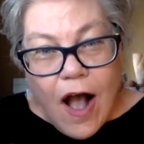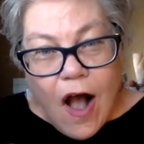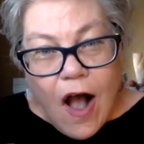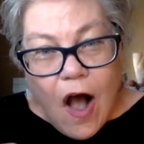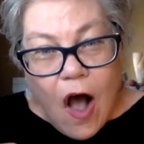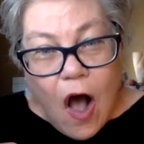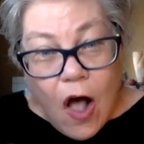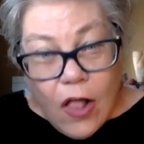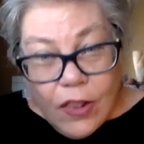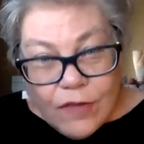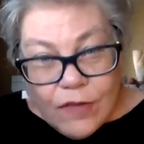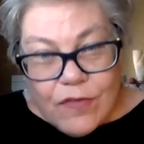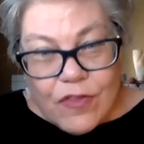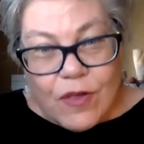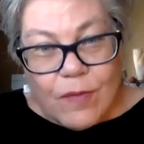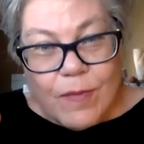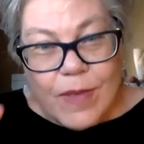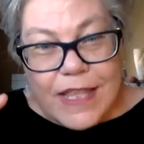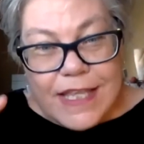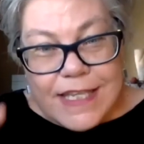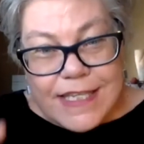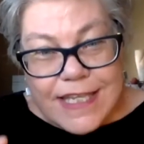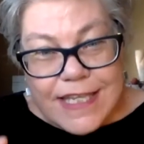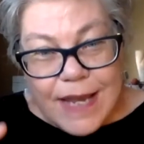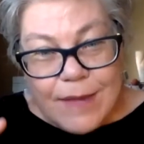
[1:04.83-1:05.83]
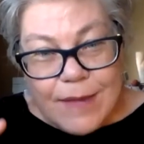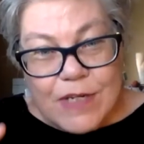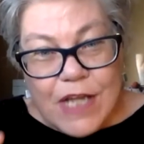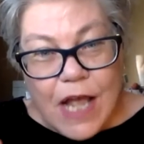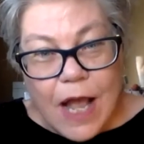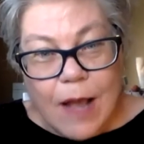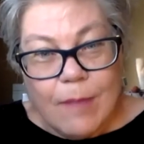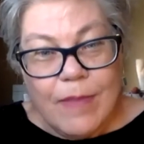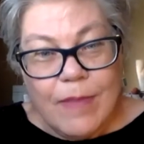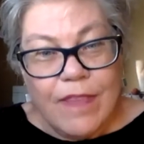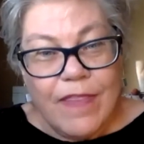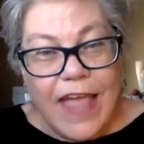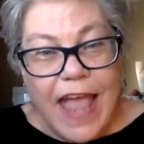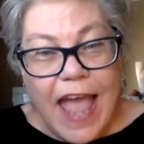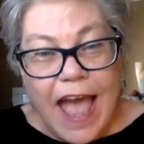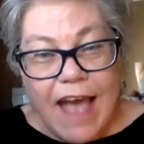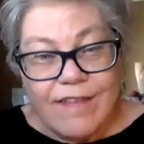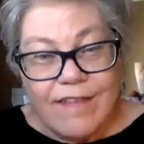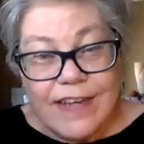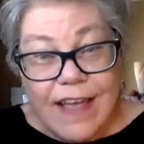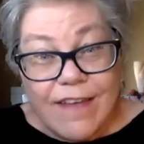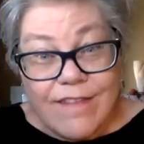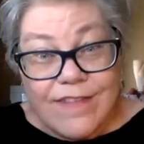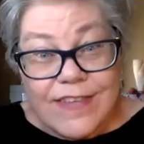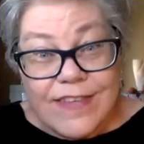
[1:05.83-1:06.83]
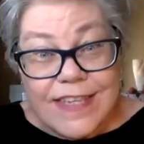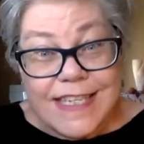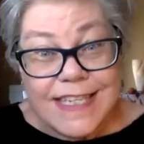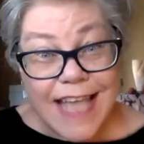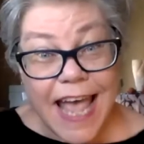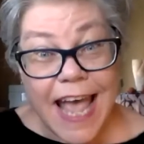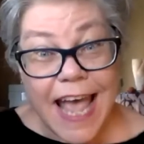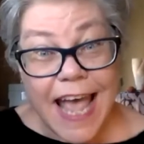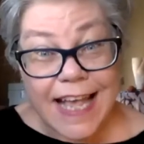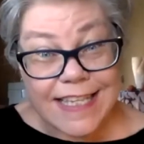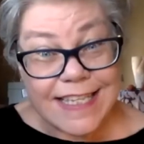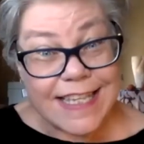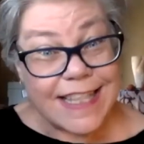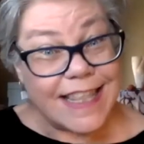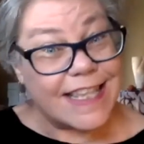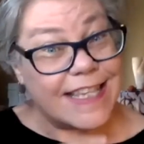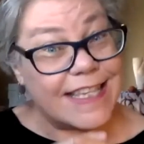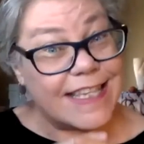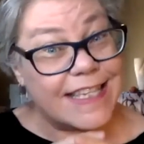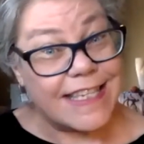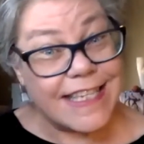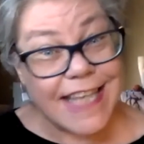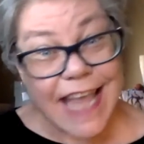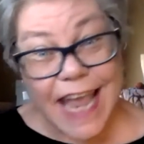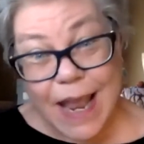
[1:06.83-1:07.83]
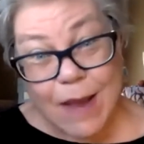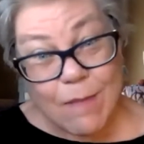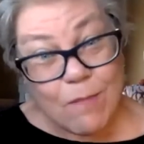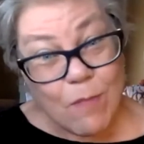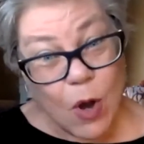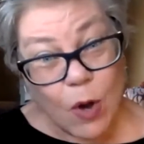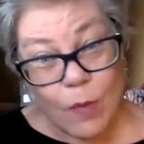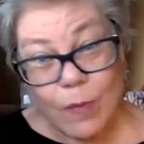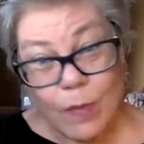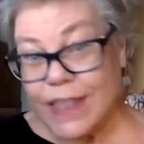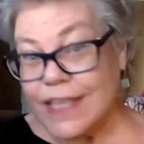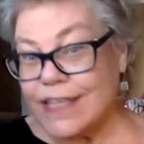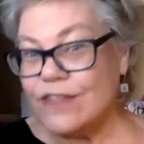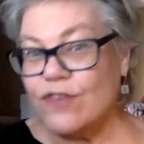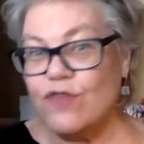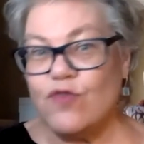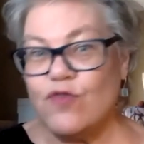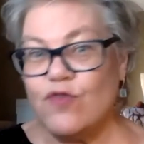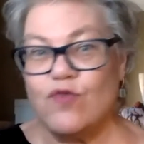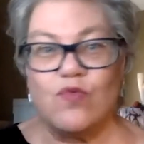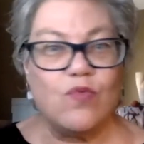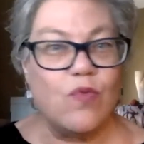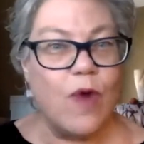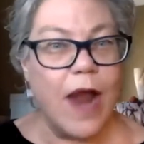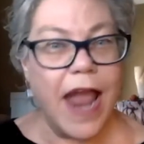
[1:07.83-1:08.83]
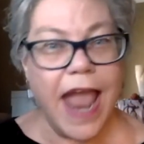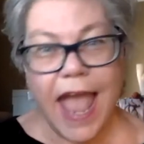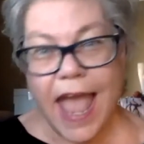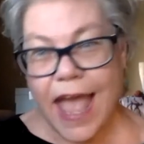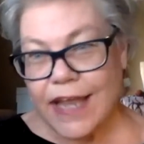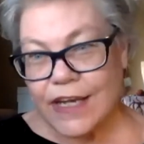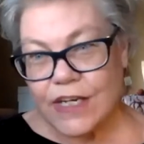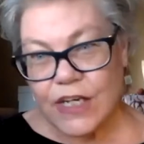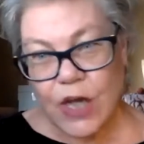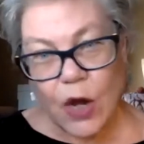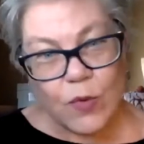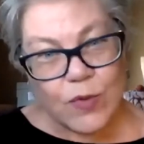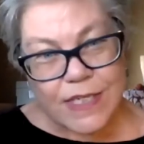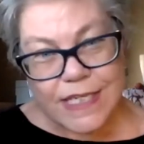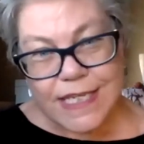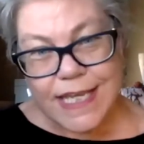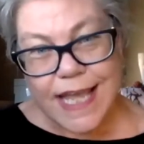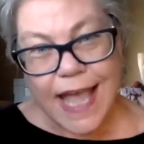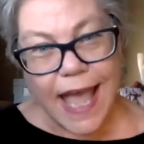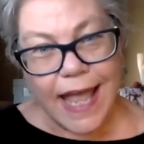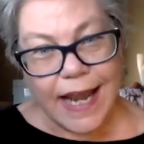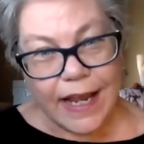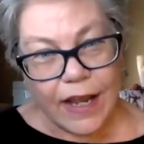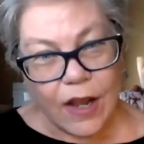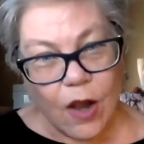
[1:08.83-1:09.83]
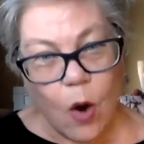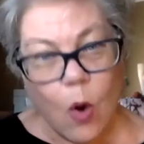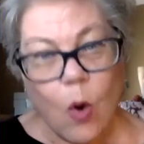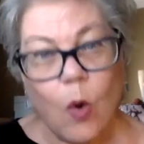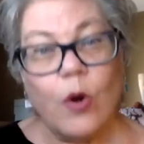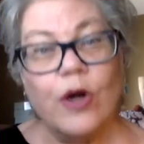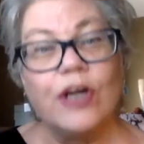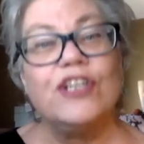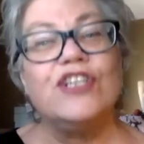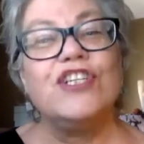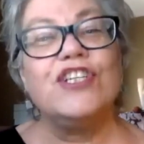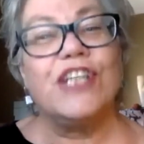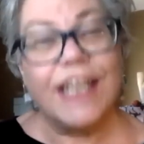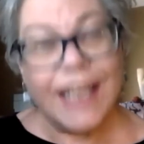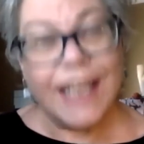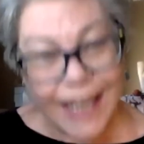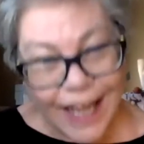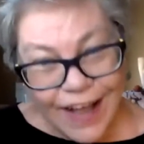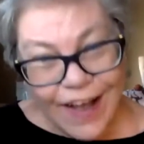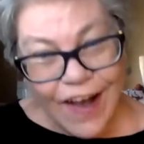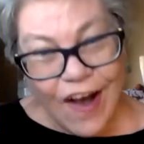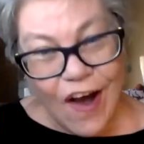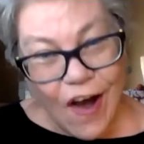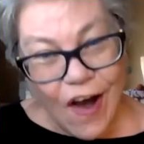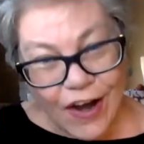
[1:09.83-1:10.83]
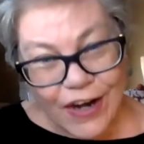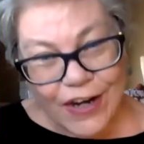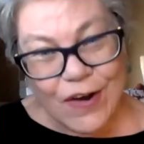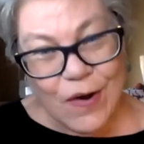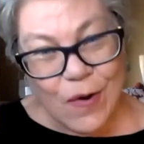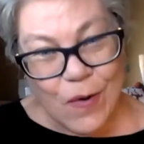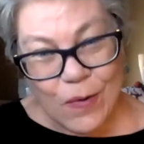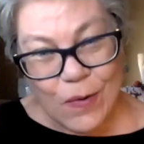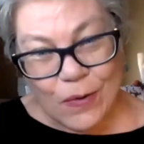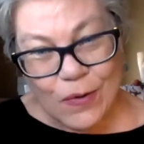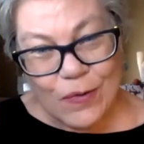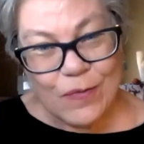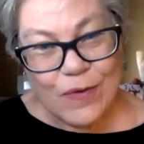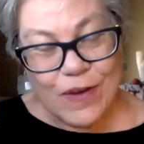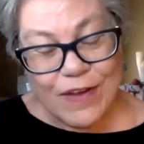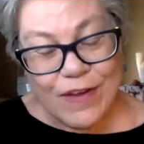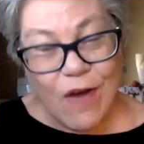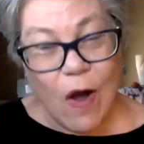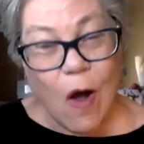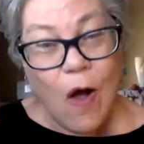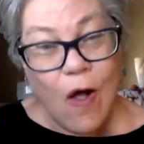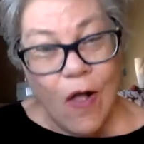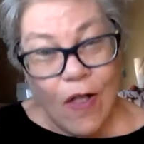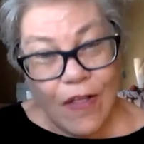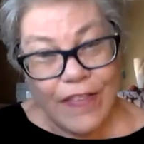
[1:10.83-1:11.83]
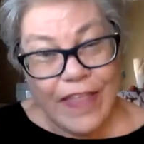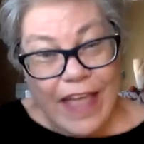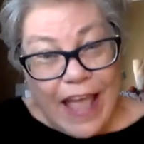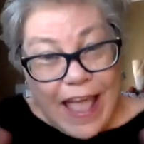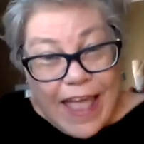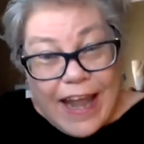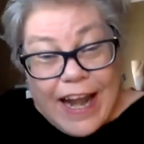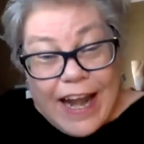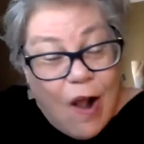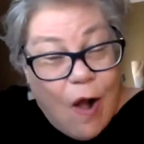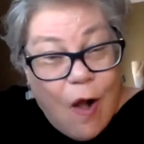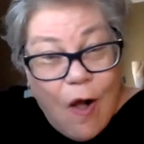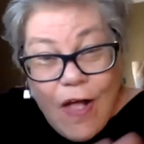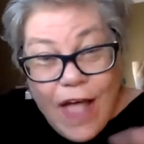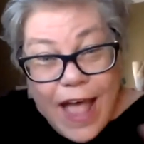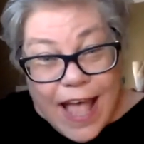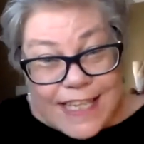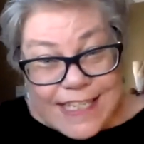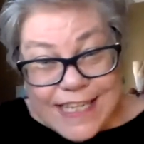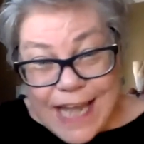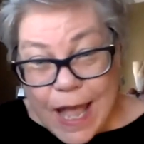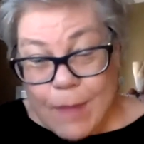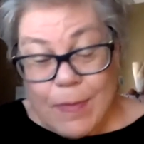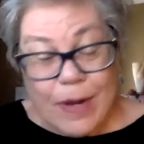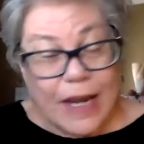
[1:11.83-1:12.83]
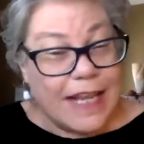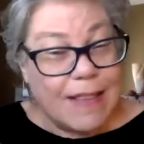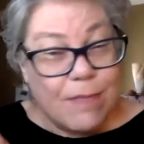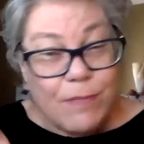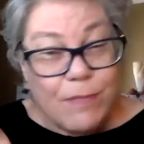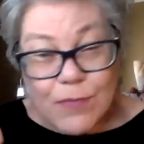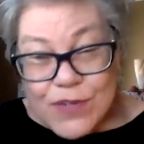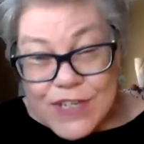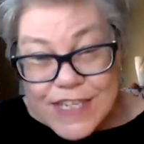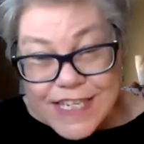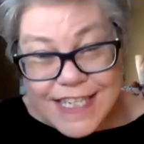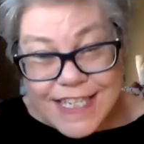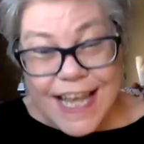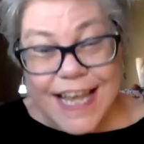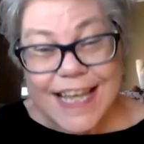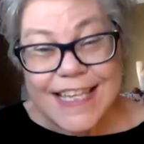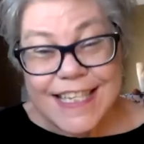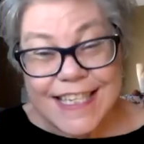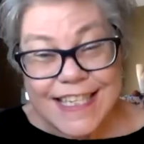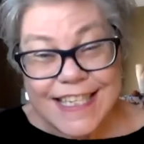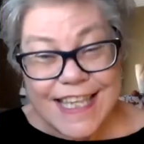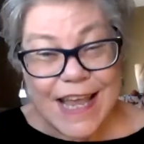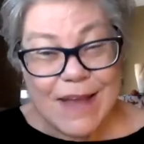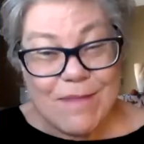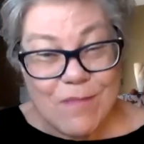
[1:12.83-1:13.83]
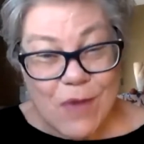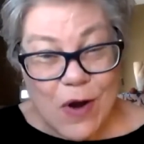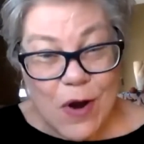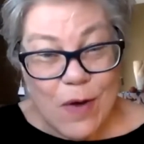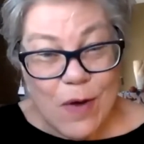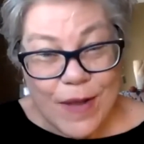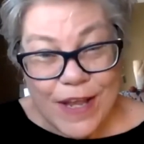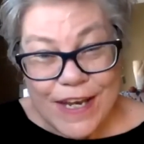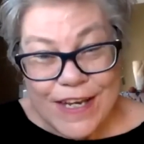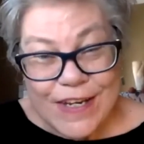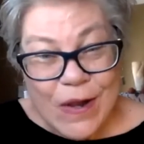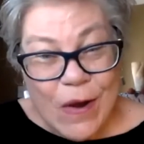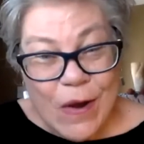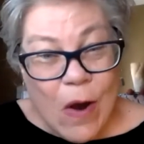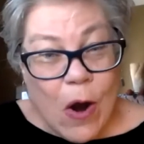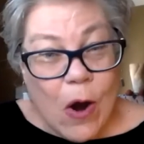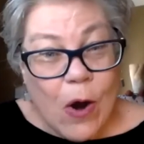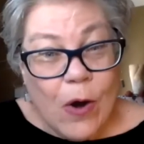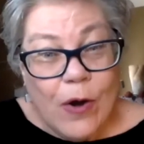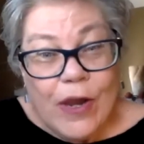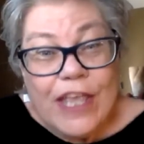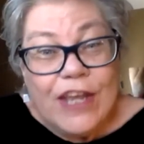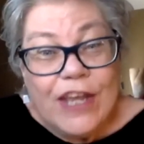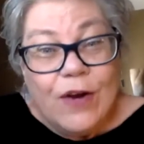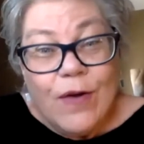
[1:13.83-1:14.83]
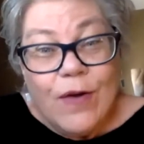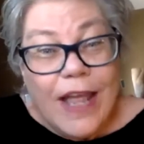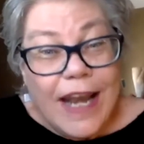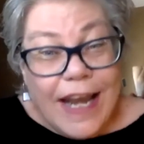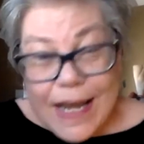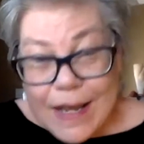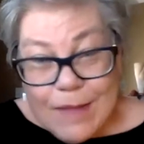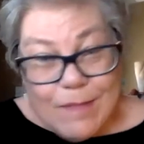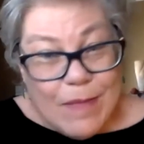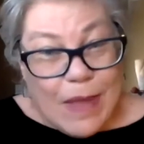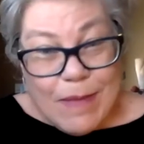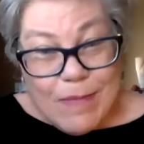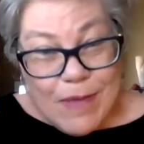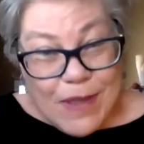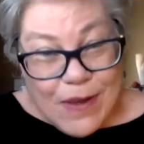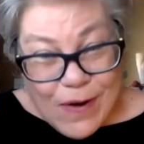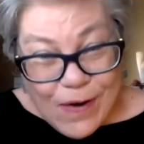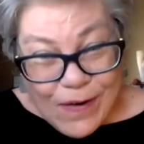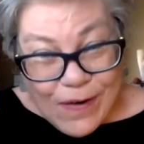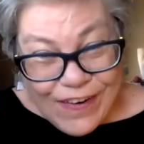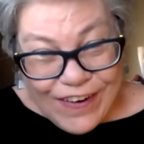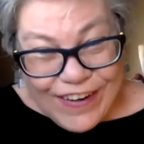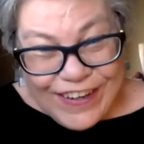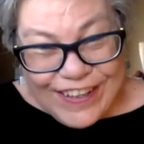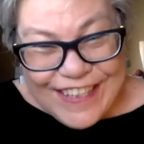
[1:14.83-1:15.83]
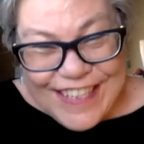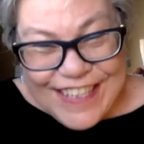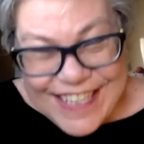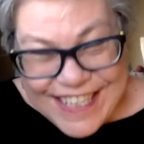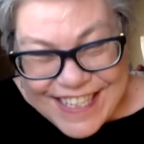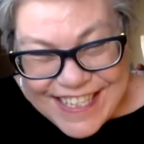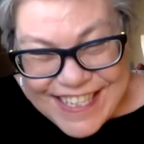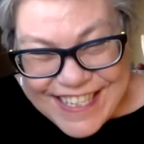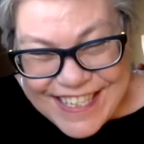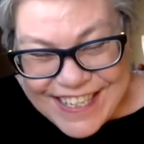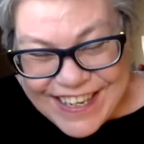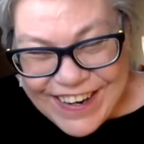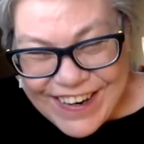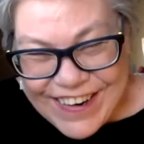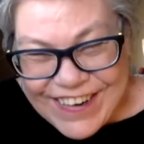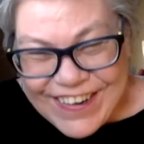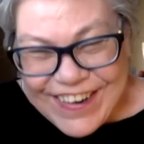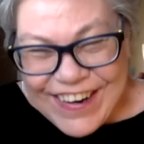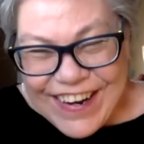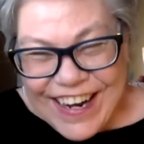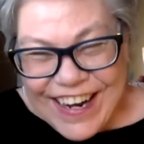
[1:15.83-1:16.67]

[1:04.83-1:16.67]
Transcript: all of them at the same time, that they have to have sex at the same moment, this grand oceanic orgy on a coral reef, and it all has to happen at the precise same moment, or you don't get any baby corals. So